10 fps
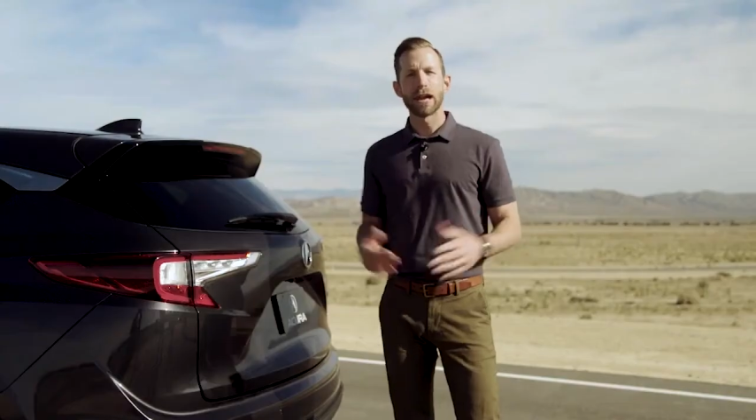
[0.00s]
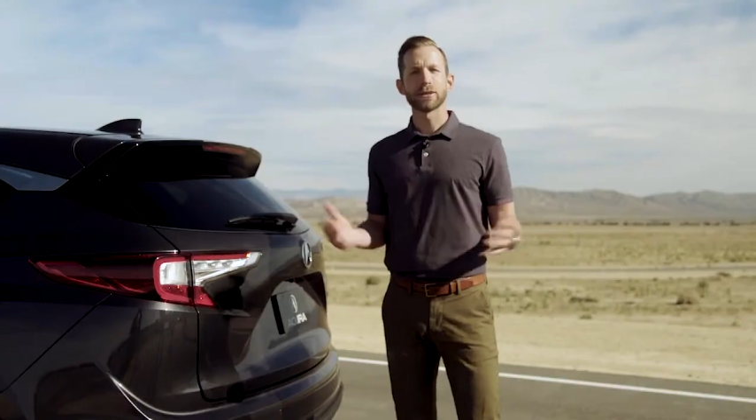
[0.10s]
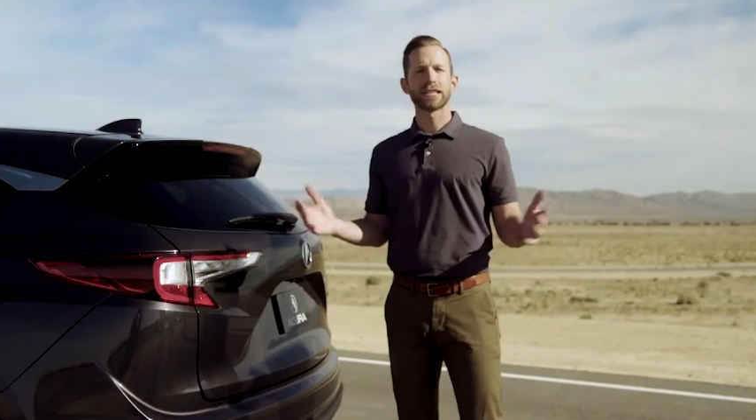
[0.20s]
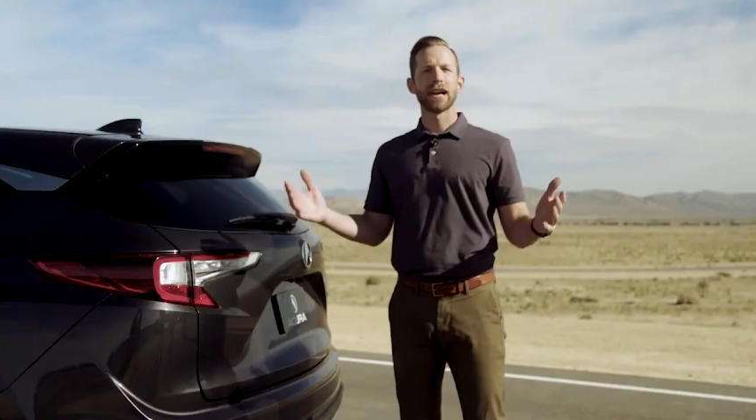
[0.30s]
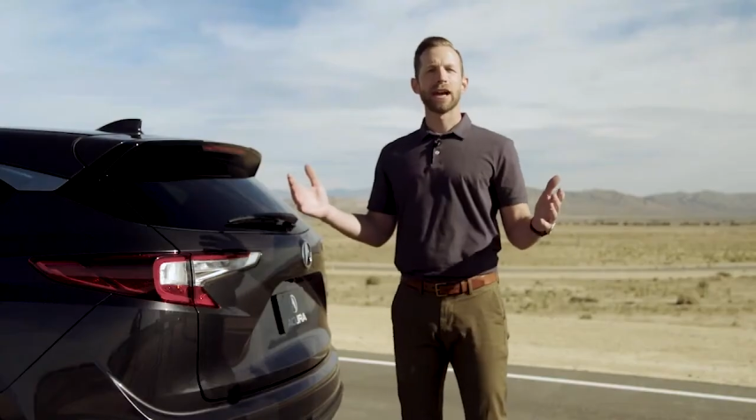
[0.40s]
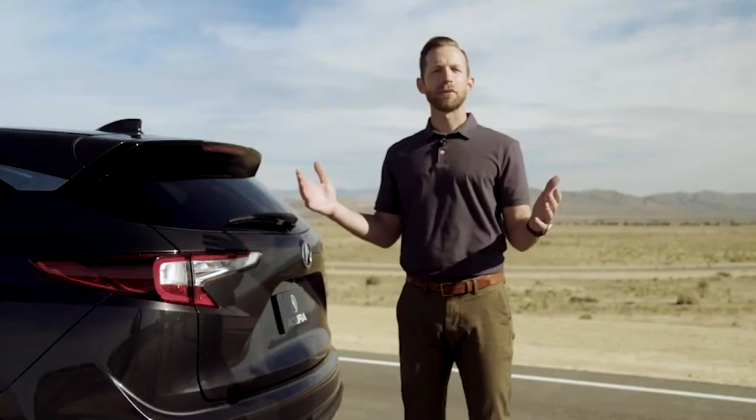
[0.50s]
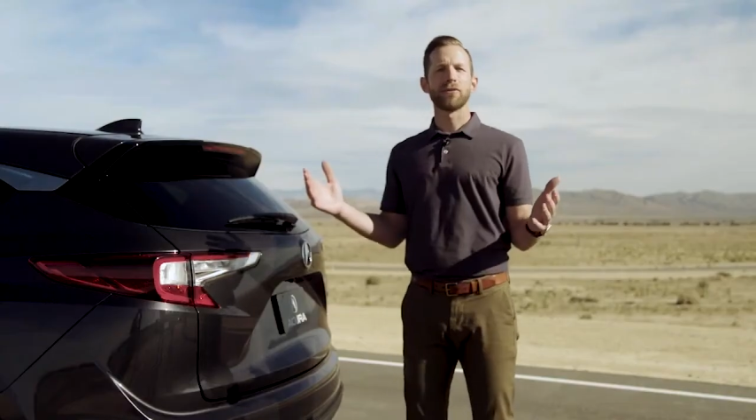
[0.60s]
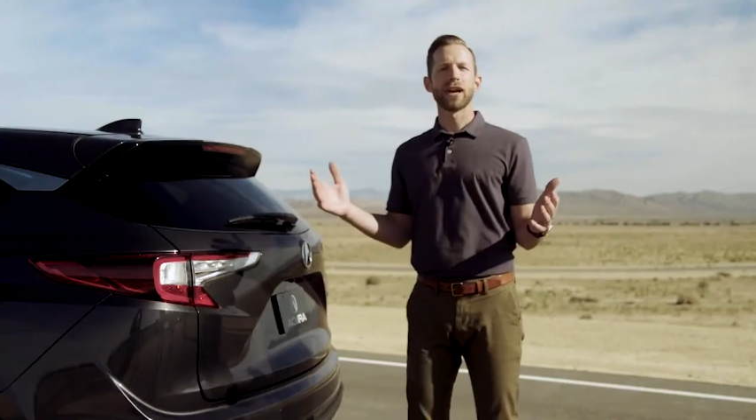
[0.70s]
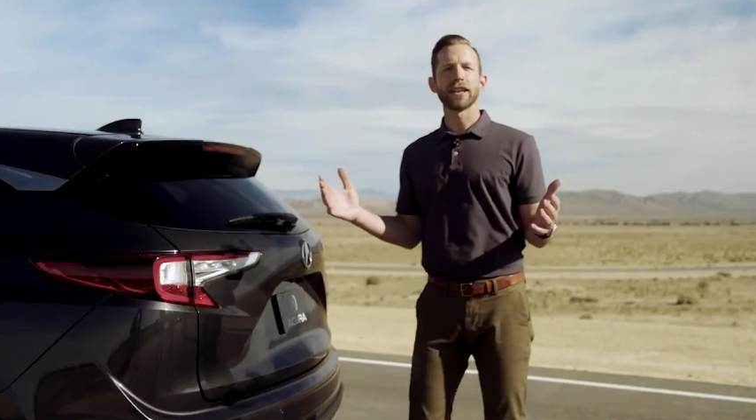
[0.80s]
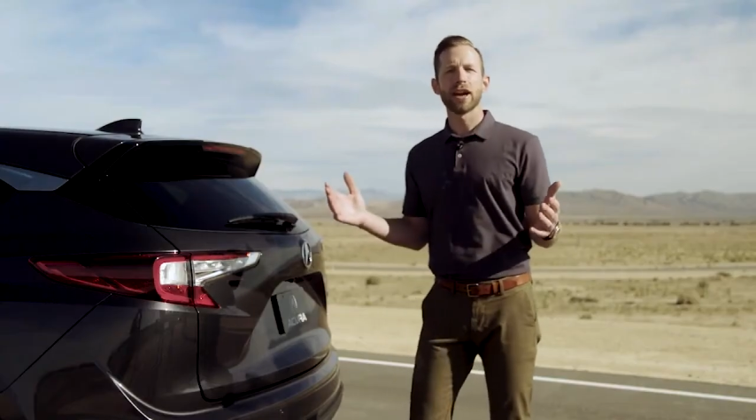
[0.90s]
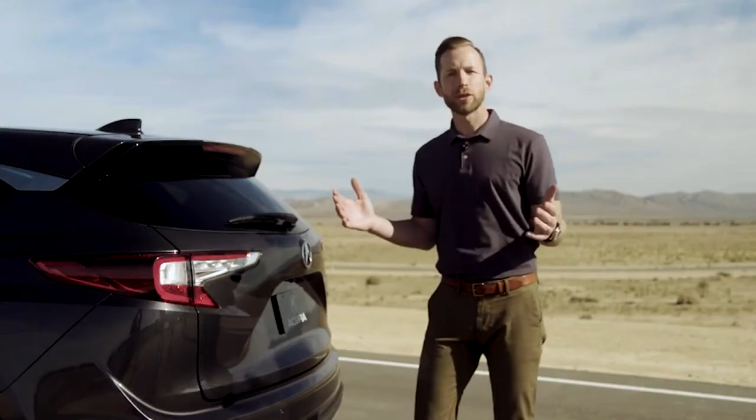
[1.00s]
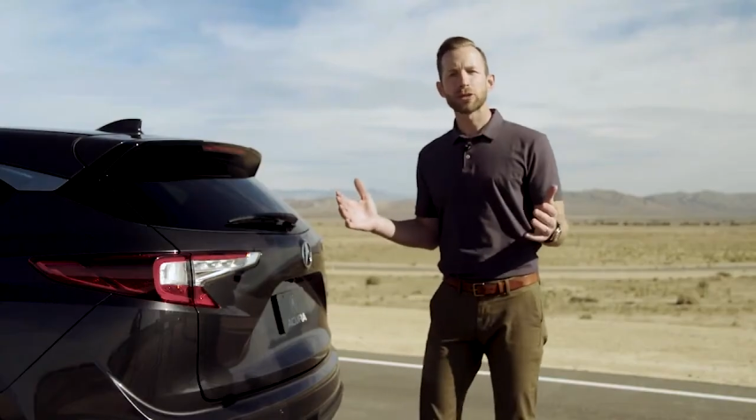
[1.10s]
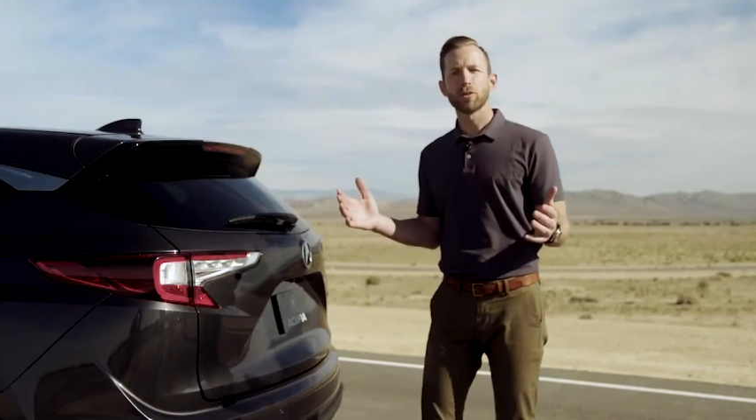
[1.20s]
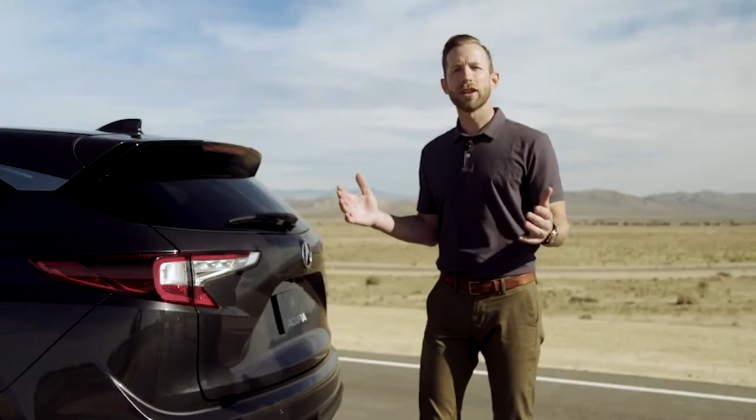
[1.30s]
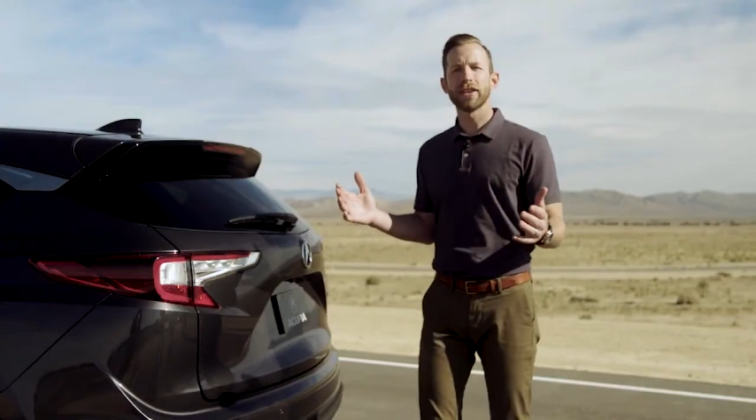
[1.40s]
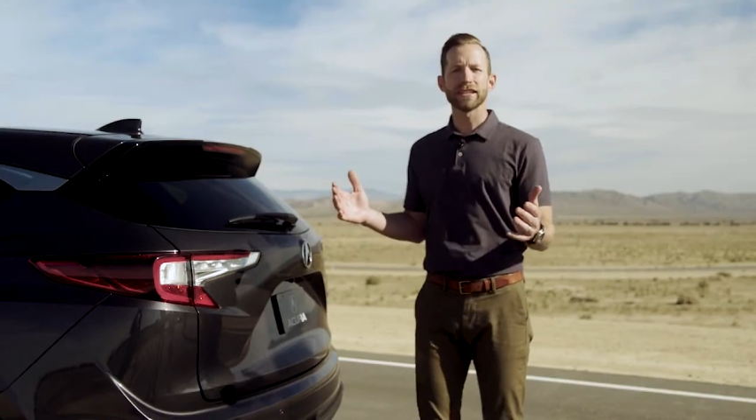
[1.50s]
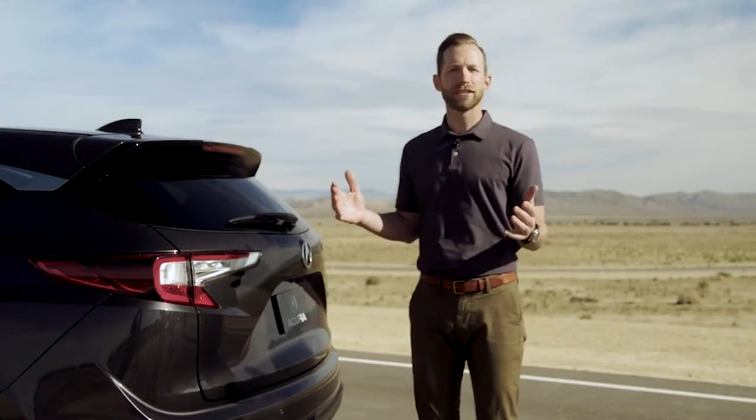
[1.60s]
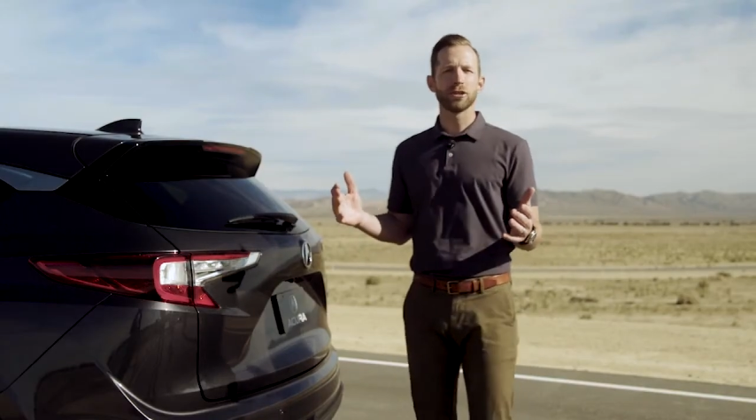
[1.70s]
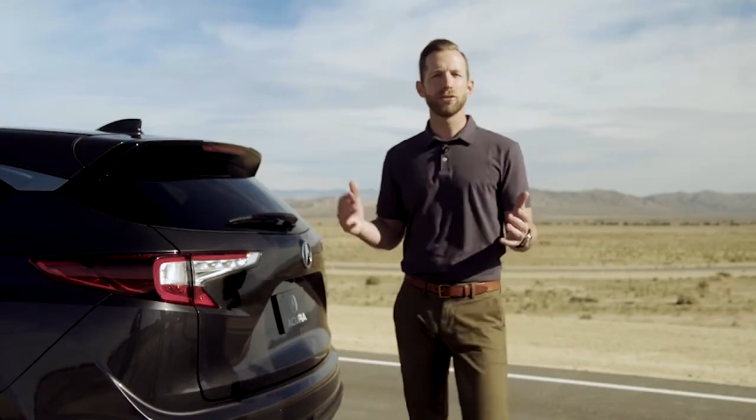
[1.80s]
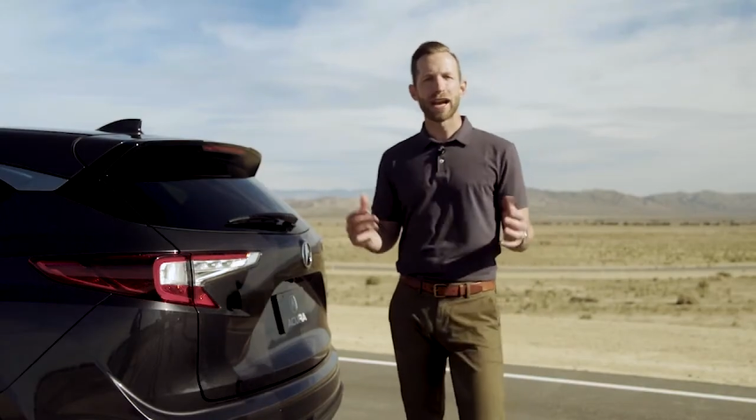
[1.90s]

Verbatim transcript: Now it's time to find out which one of these two